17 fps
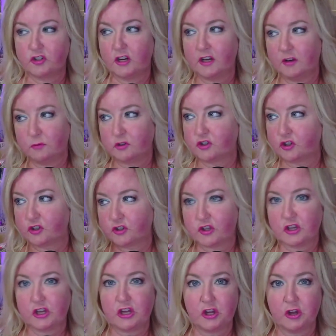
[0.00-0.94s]
It was
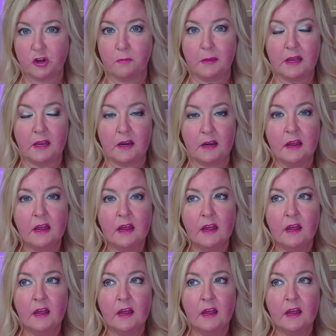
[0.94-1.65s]
just the human